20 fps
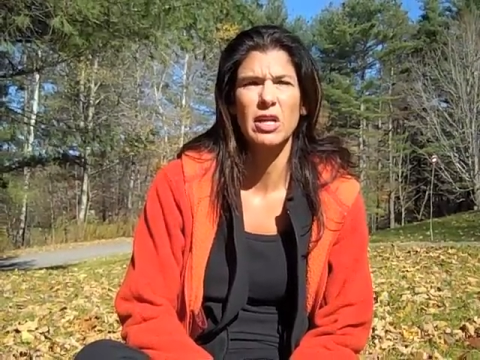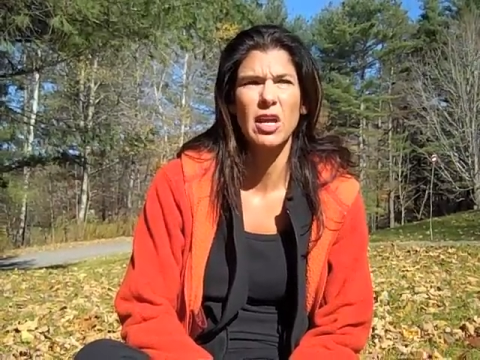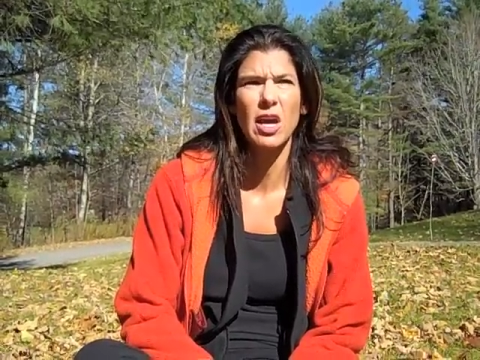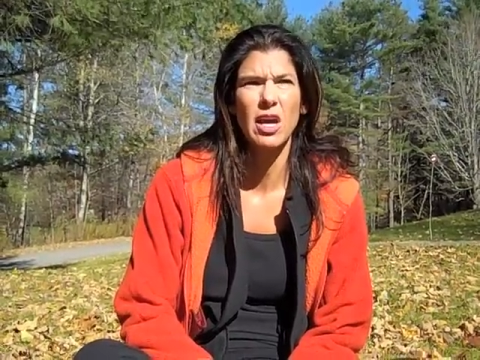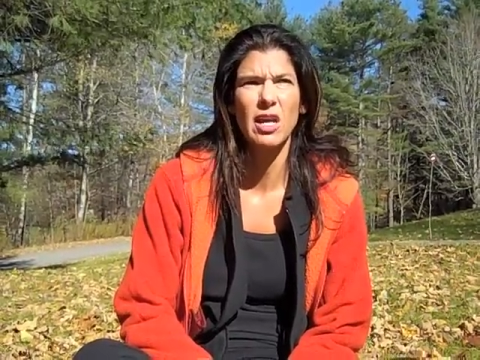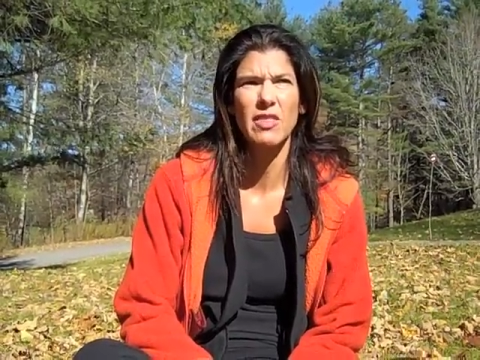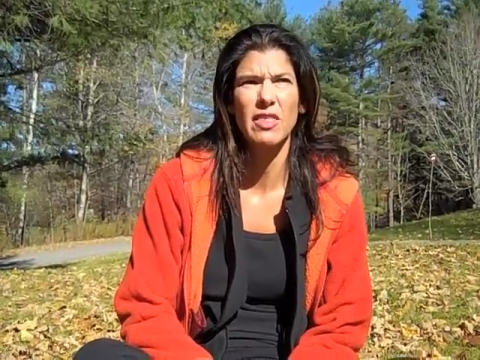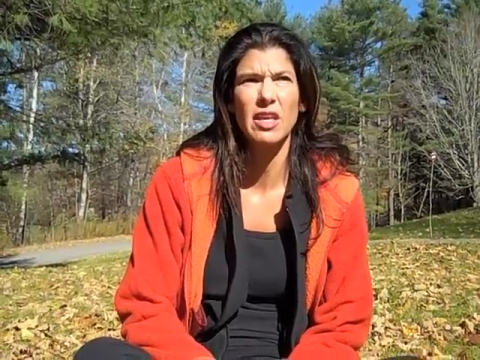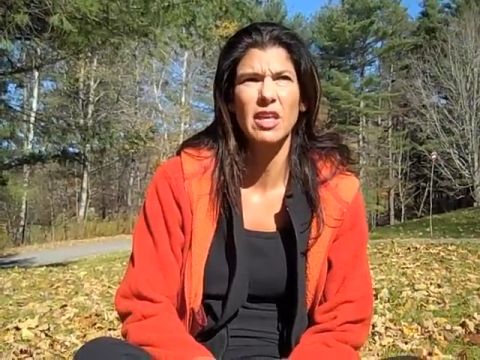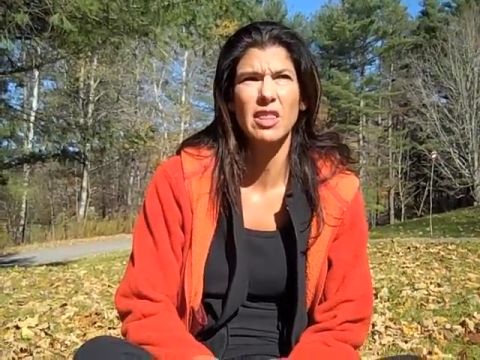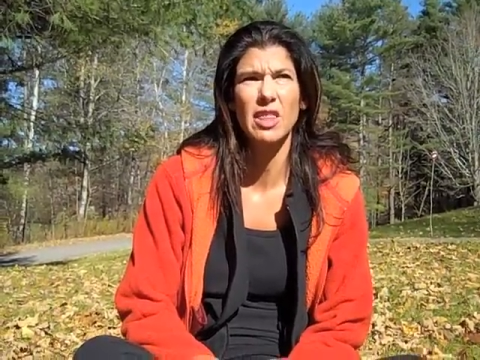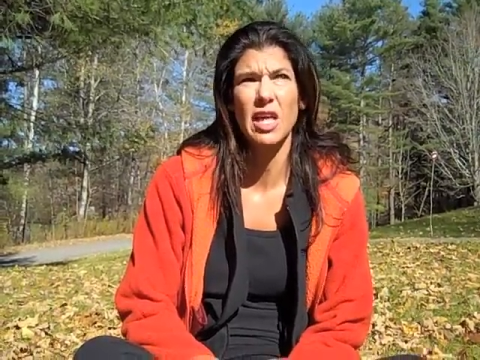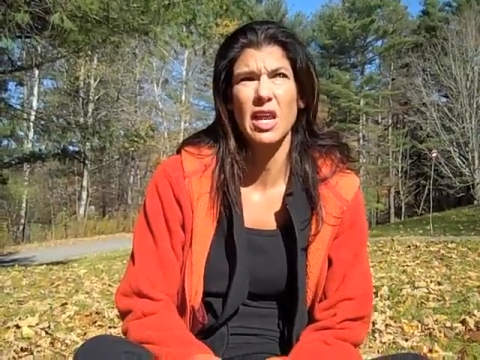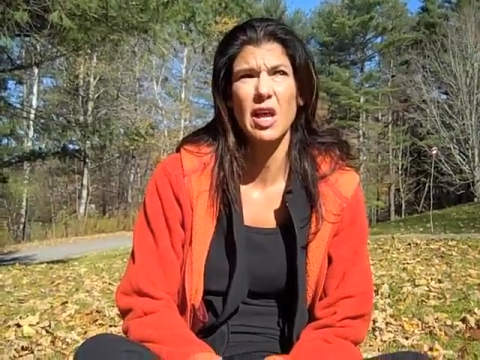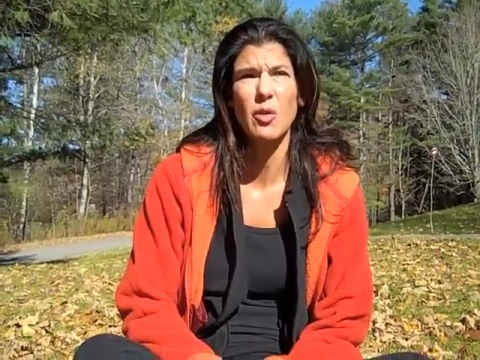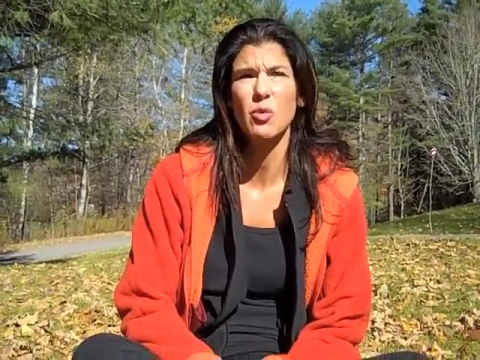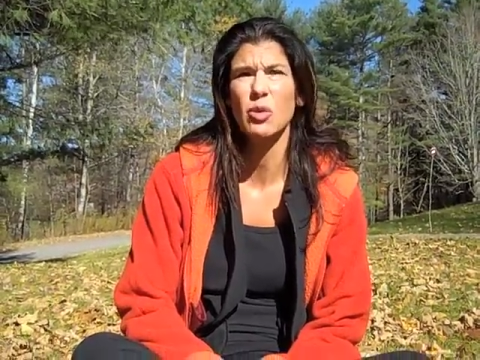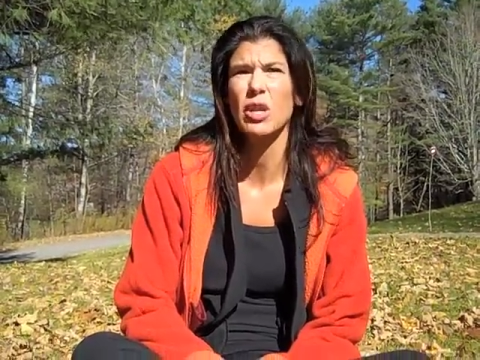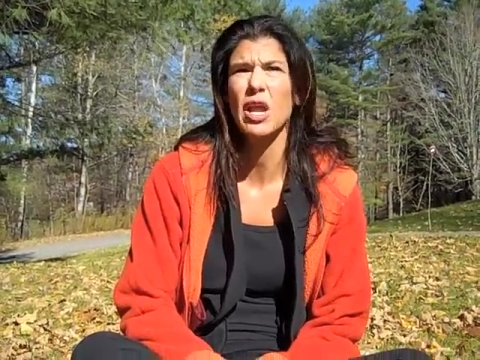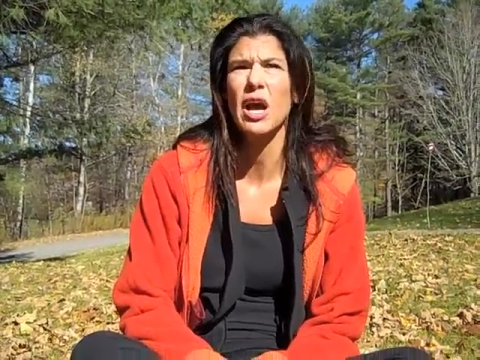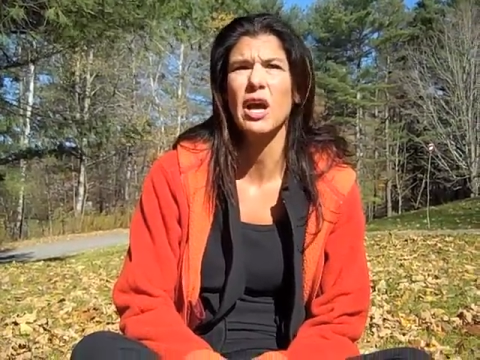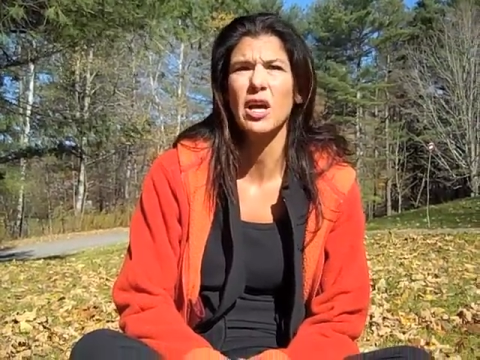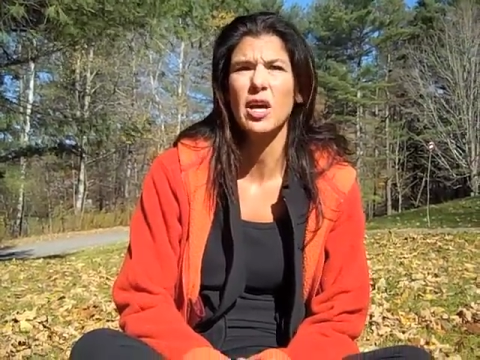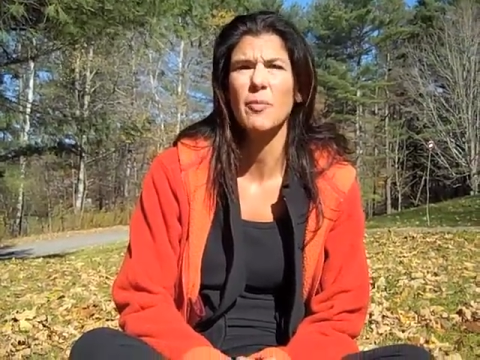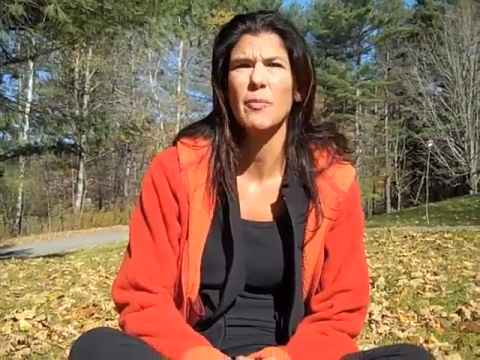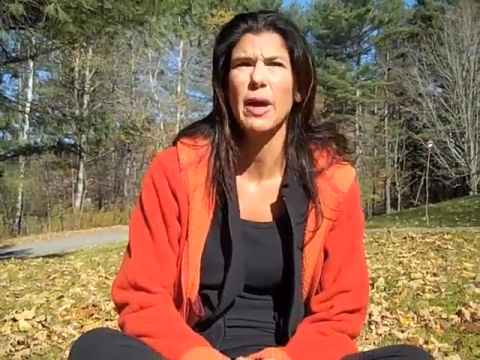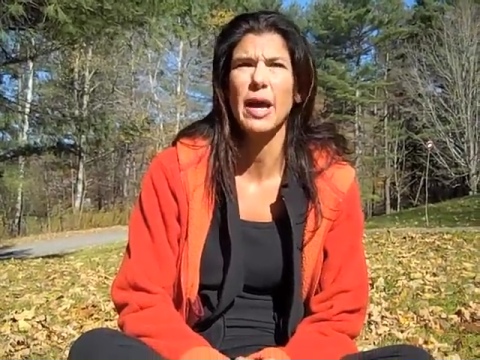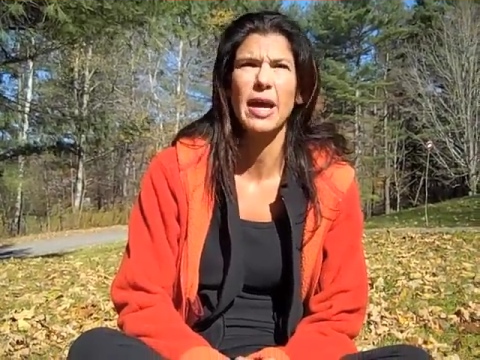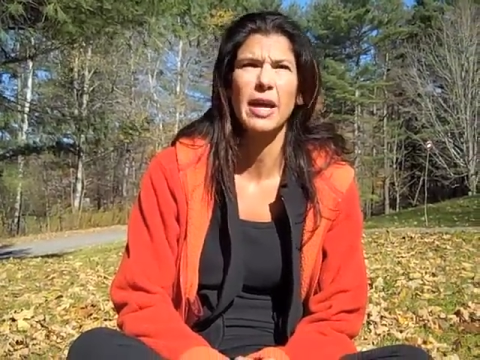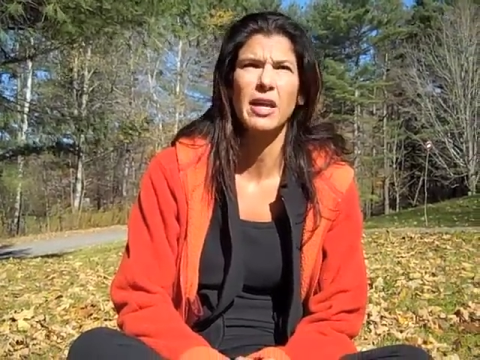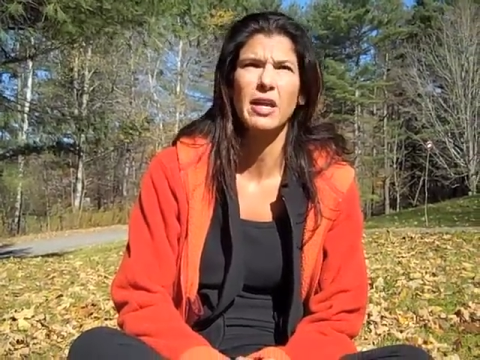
I think that I would not come back.